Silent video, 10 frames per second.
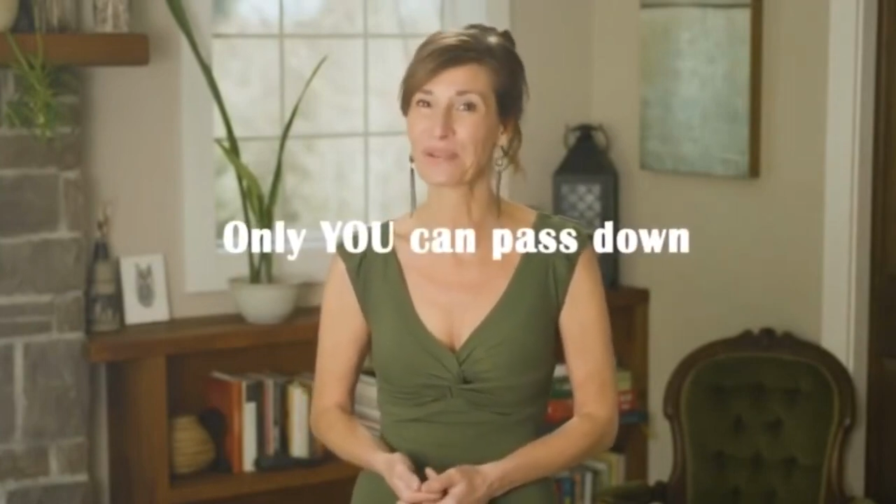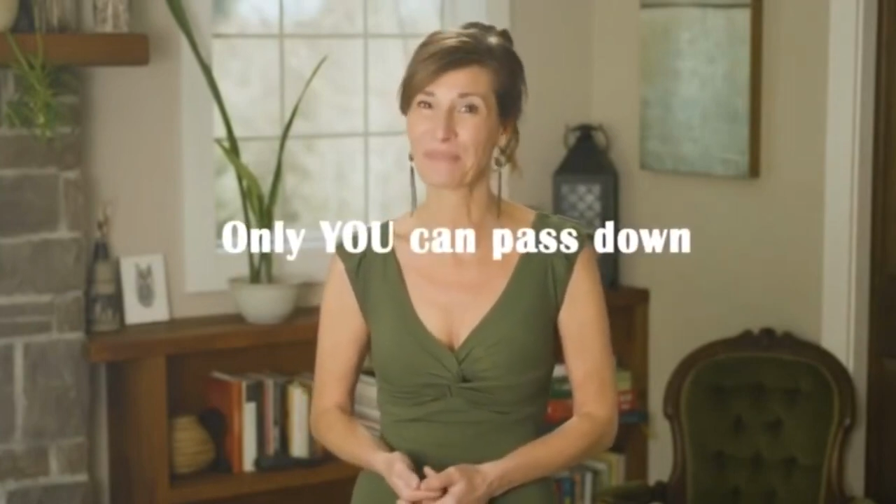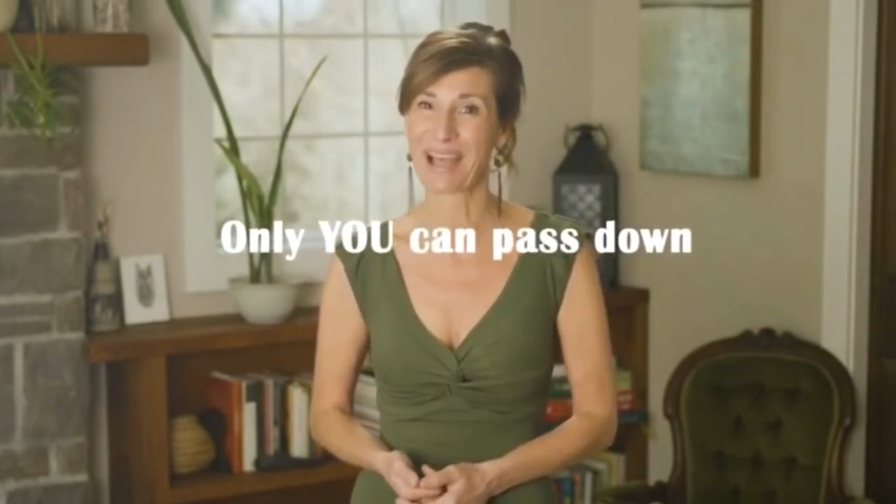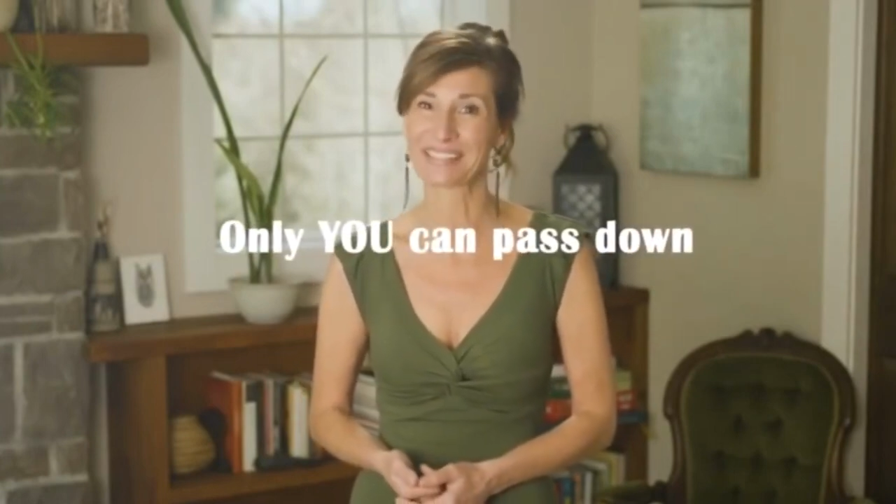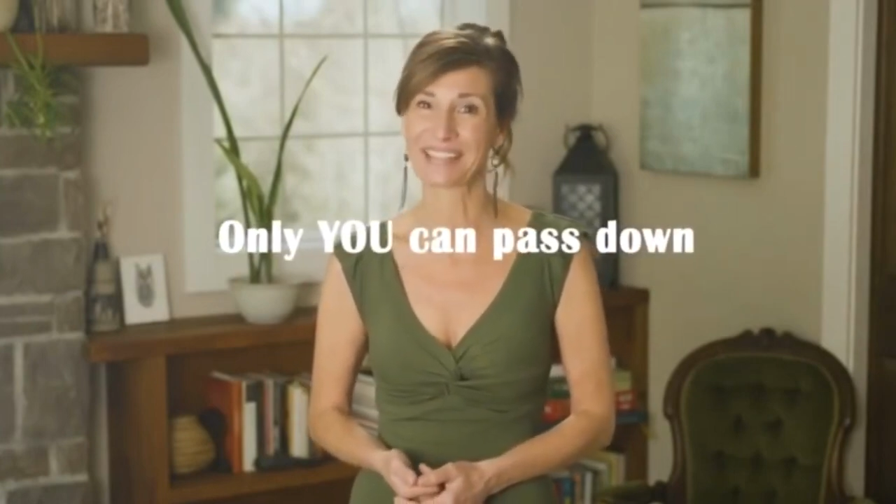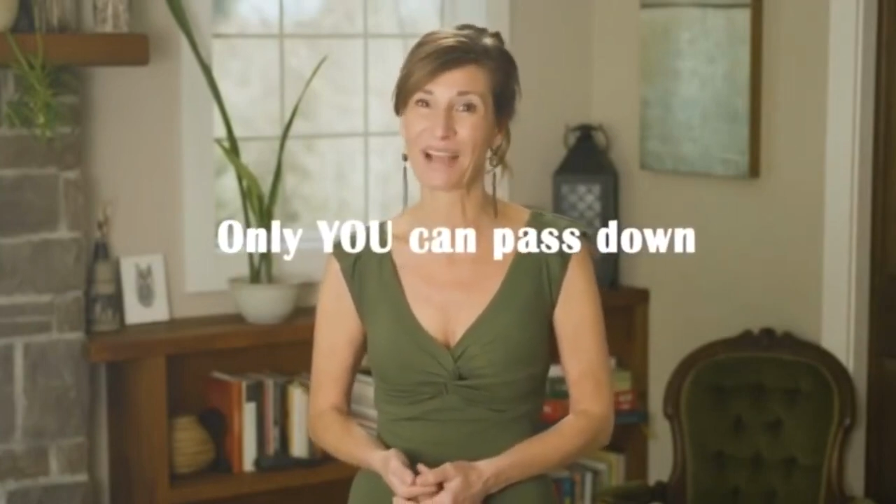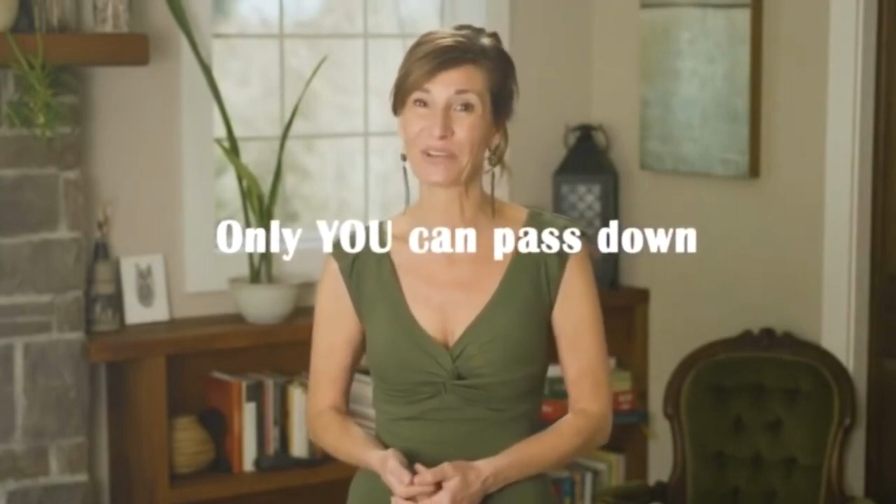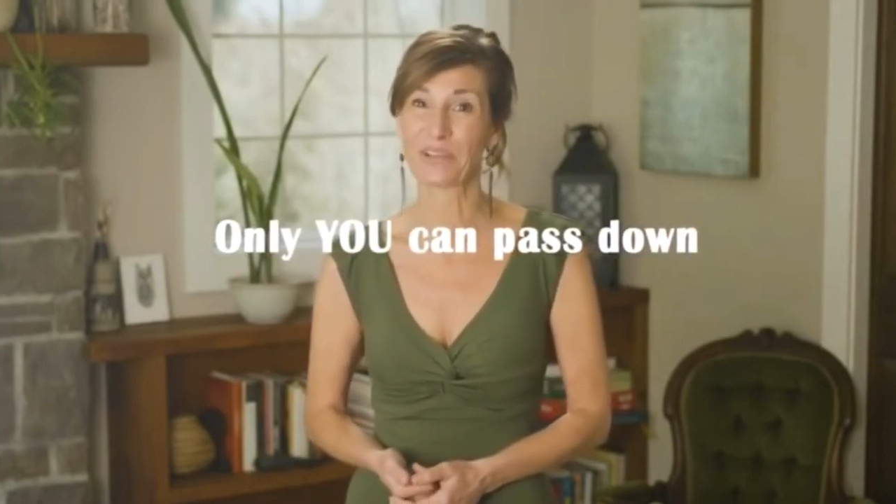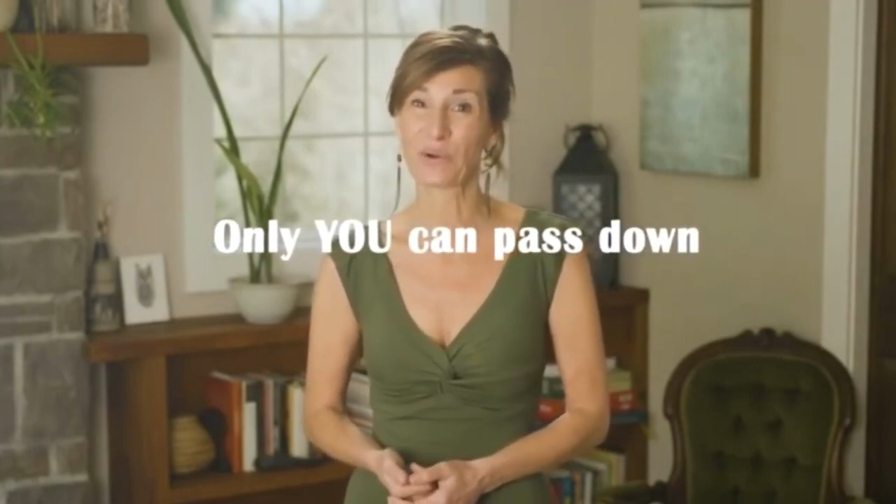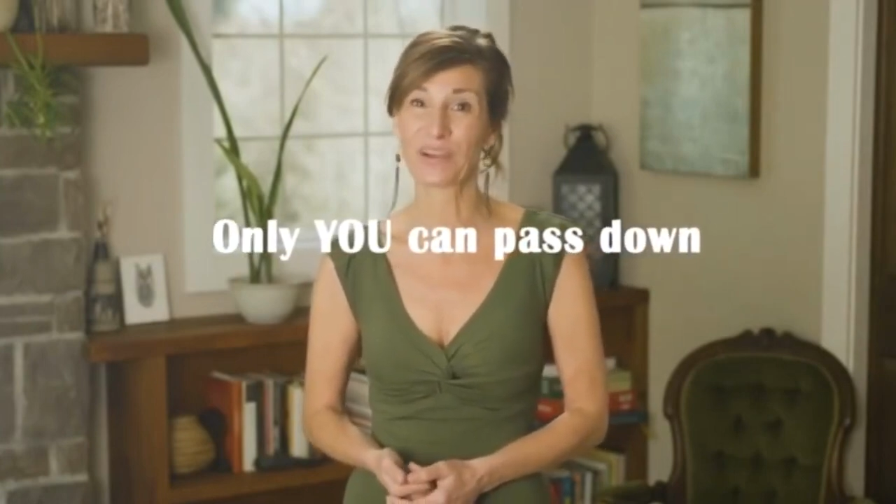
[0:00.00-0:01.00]
can pass
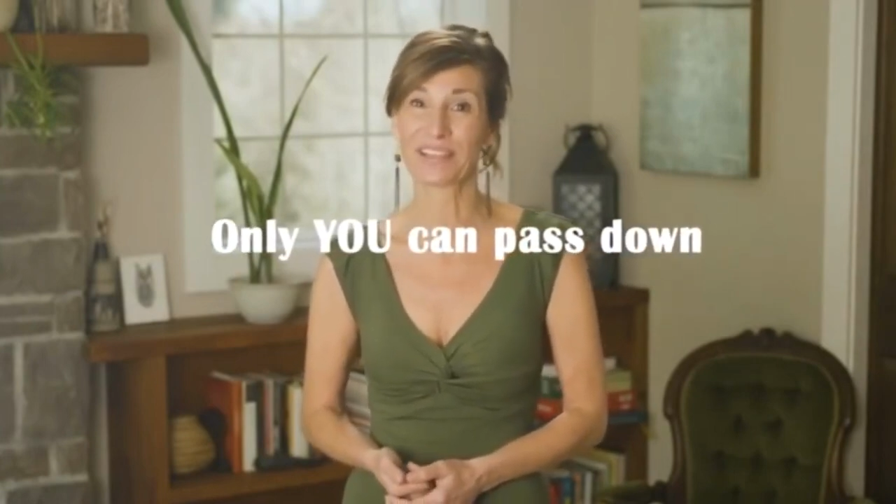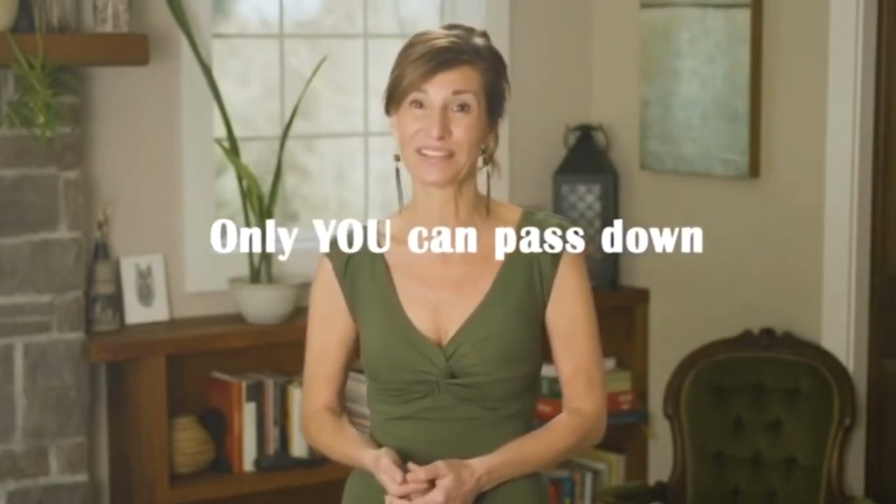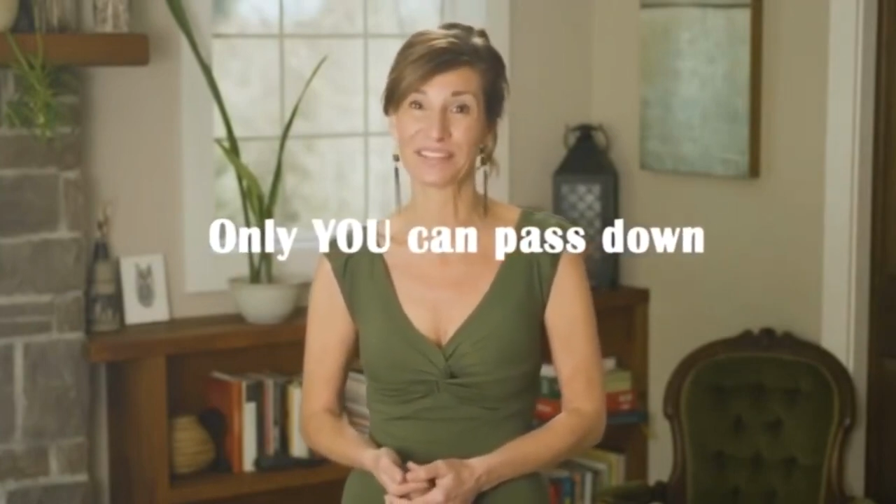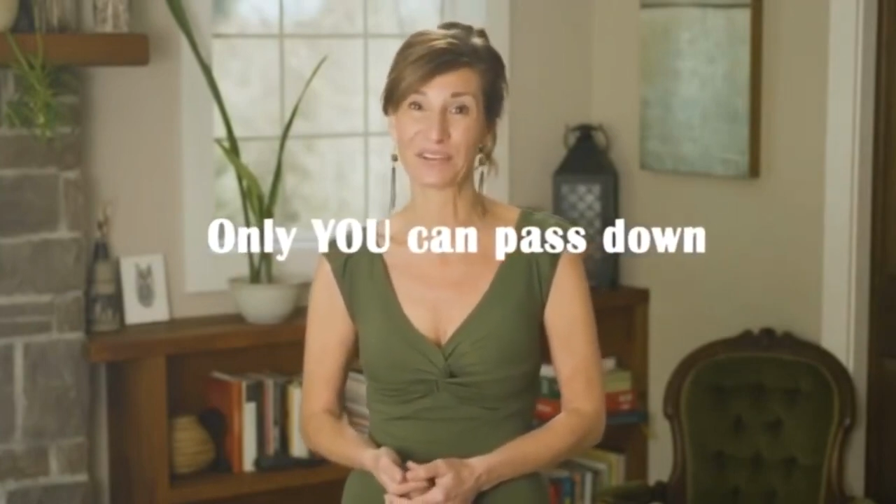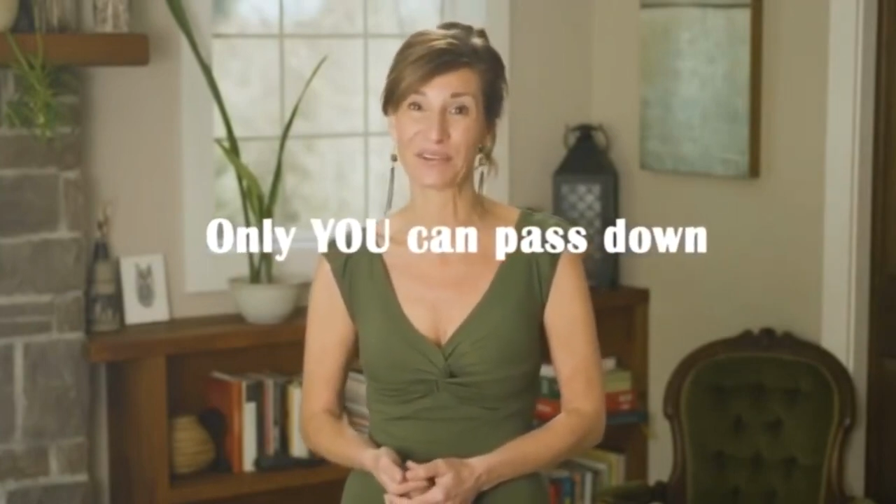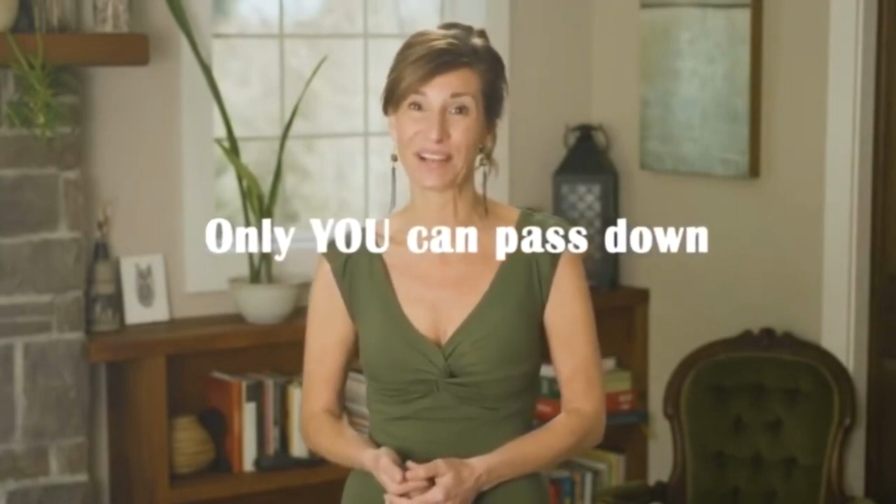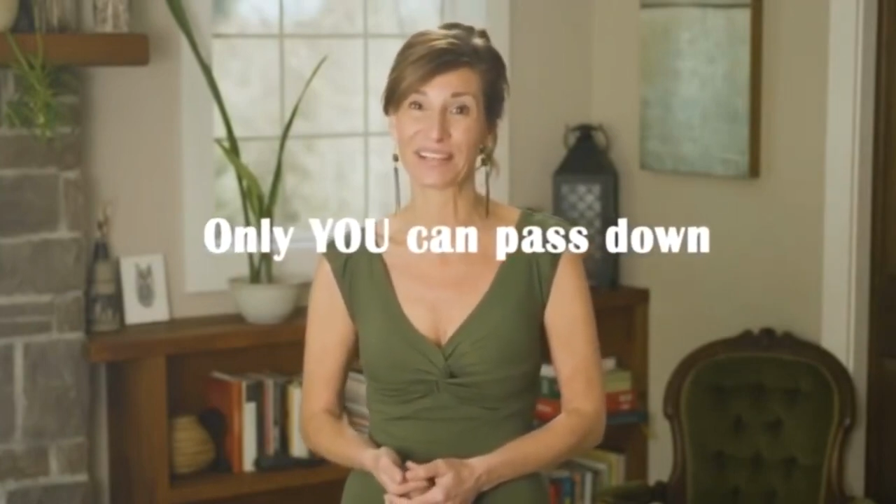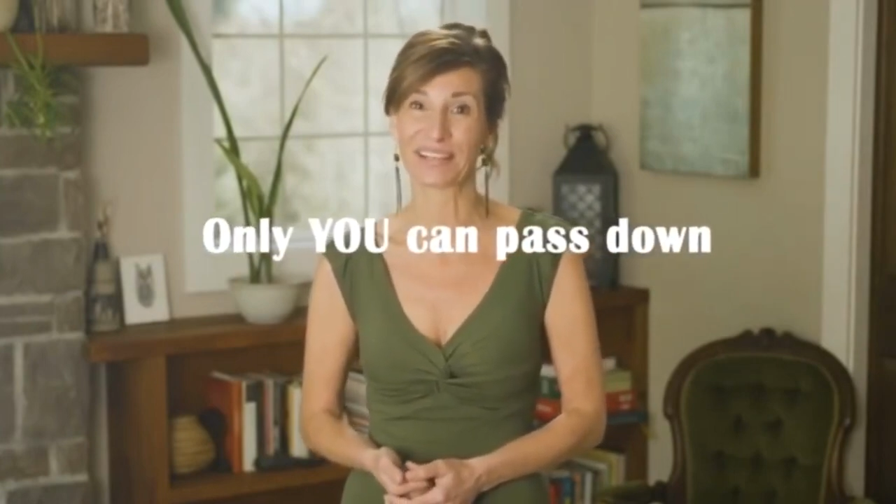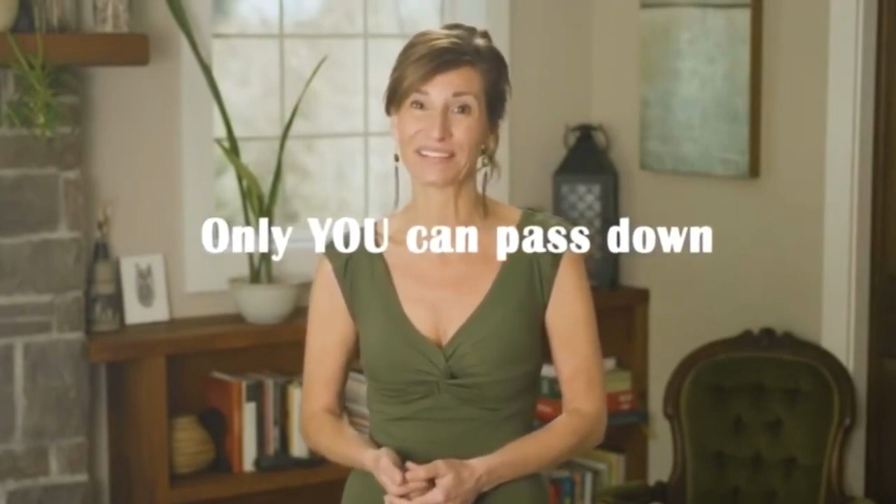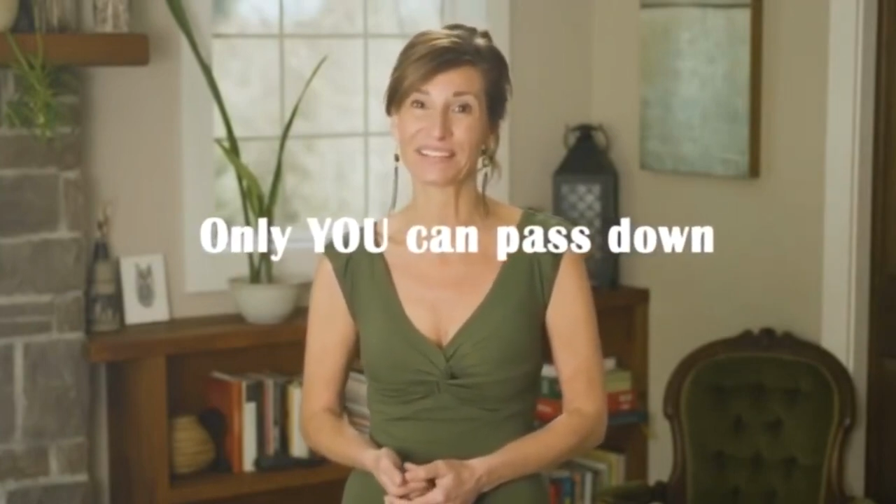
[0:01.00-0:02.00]
down to your kids and
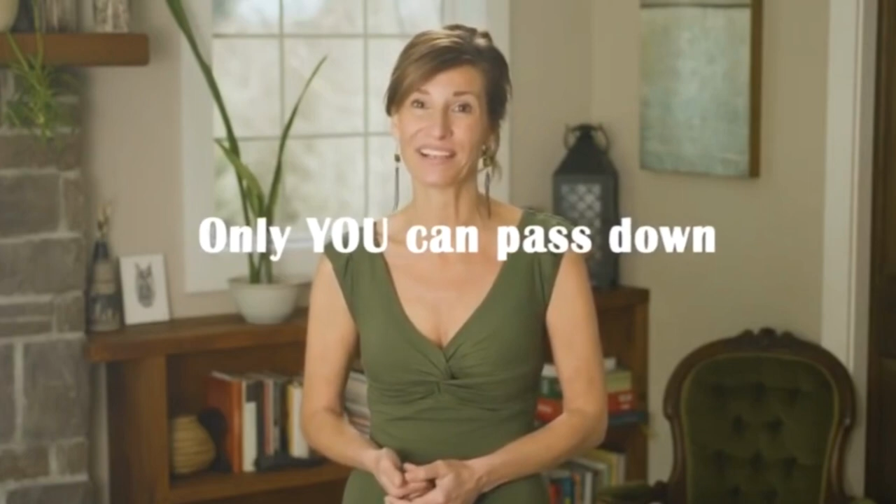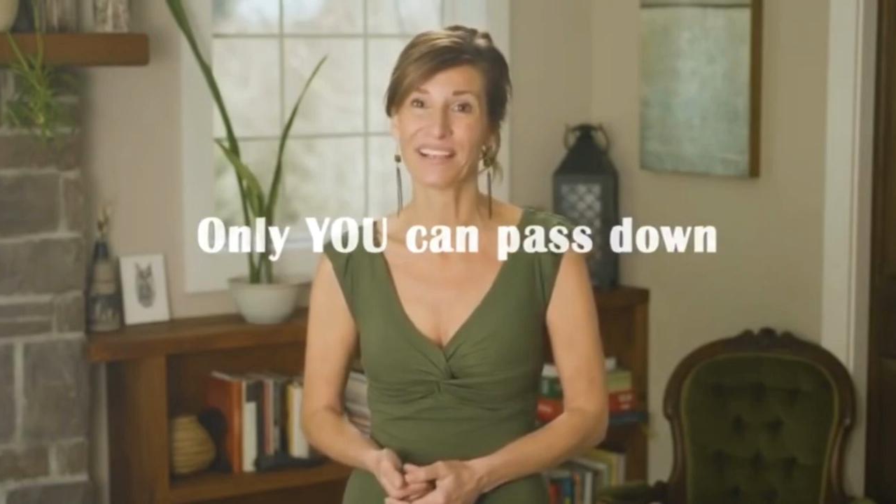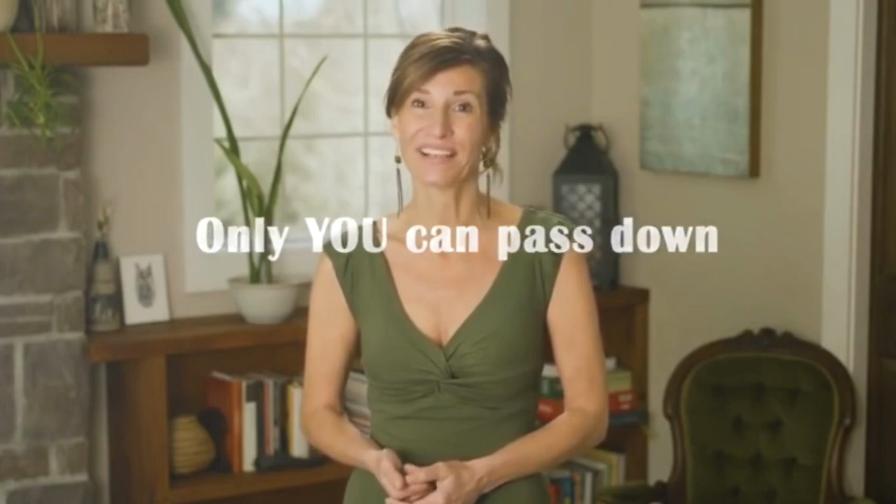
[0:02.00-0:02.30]
grandkids,